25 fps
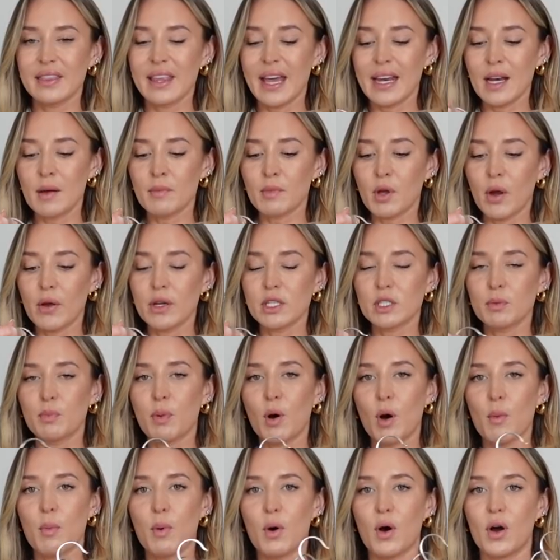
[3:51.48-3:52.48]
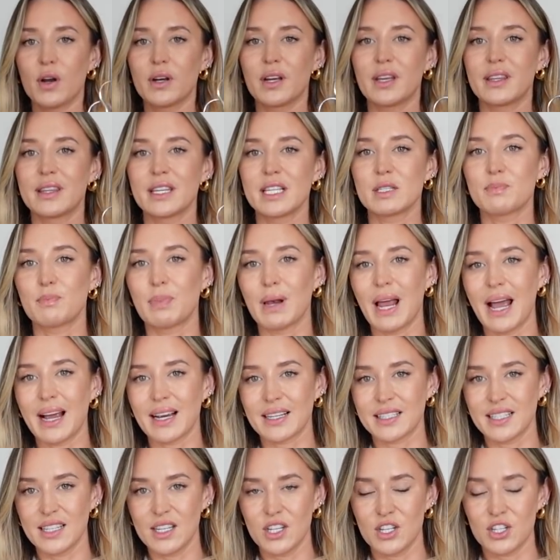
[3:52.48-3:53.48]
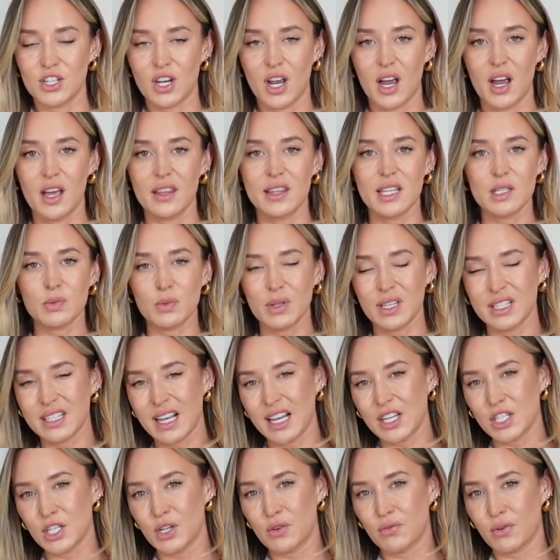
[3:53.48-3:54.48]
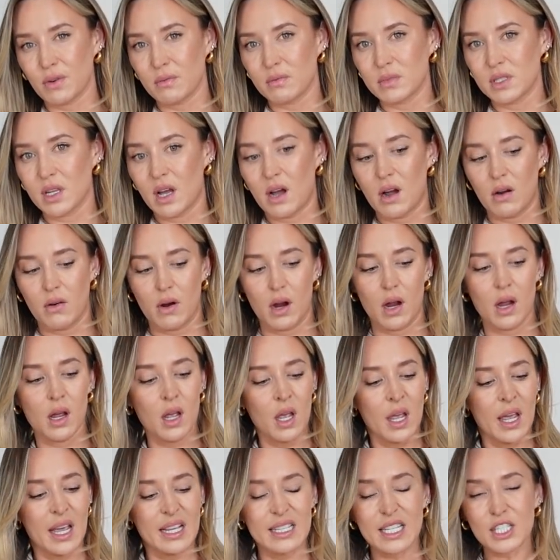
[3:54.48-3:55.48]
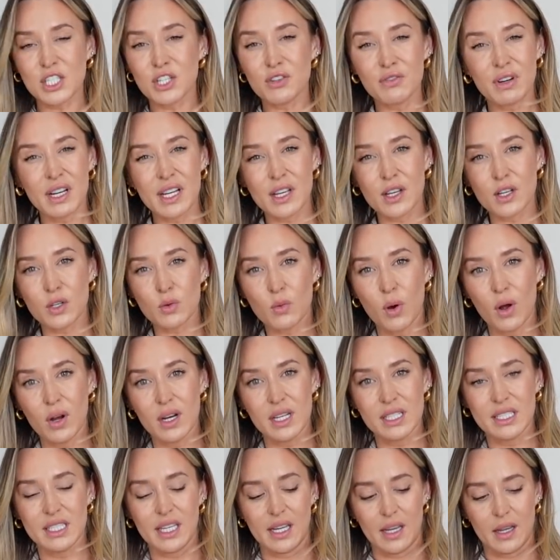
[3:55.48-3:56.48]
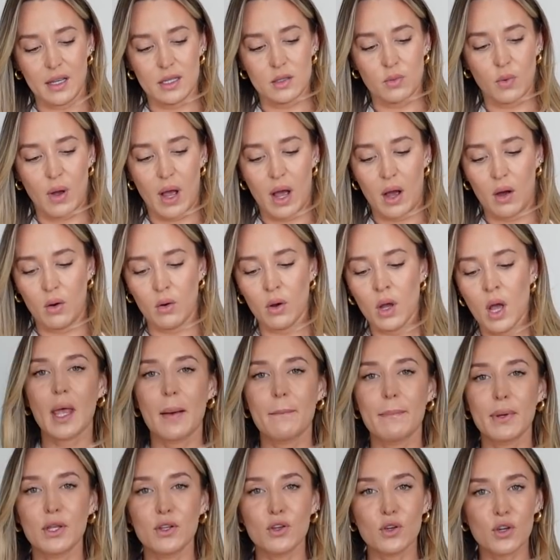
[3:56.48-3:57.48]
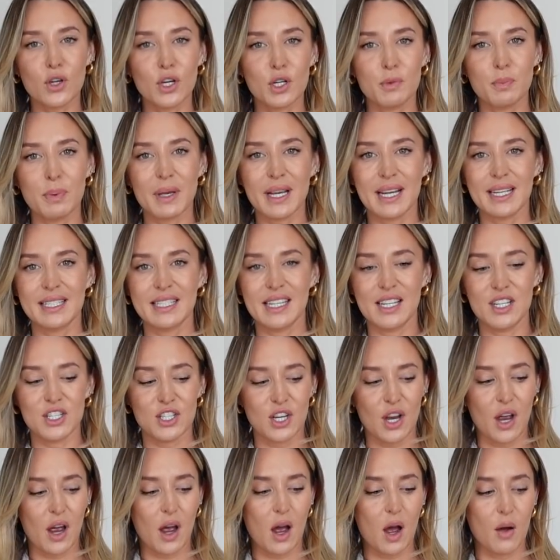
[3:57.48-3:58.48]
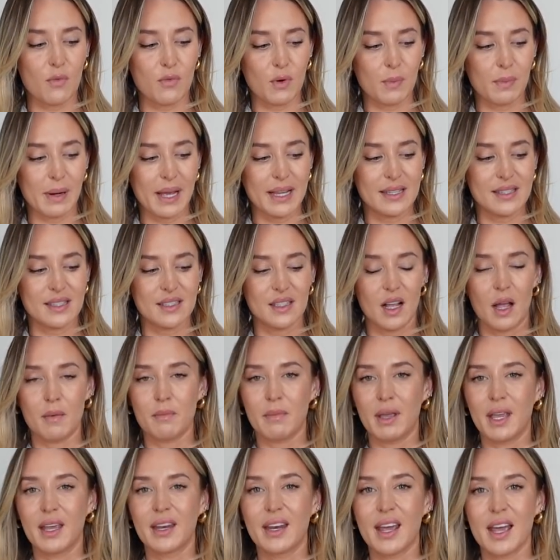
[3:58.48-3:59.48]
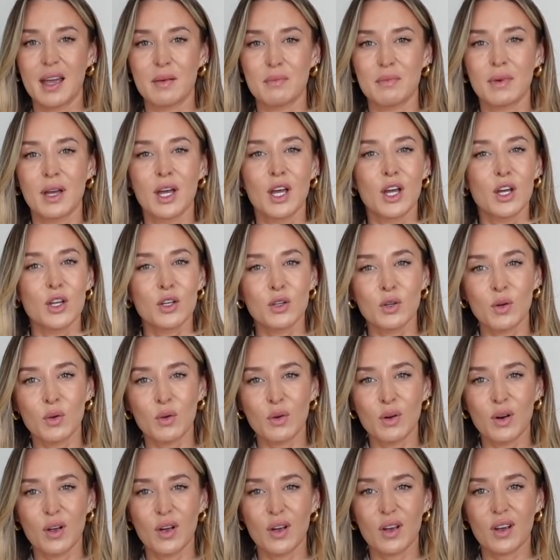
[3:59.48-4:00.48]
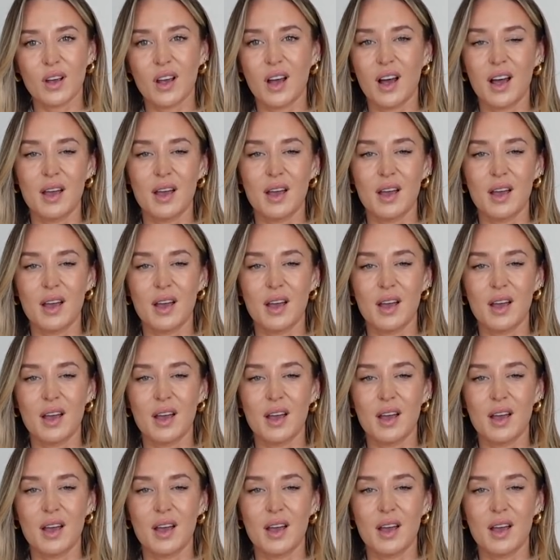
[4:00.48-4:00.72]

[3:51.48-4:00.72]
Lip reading: Then I'm going to pop on this black t-shirt. This one is actually from Zara. It's actually really good quality as well, but you could pick a t-shirt up from places like M&M, New Look.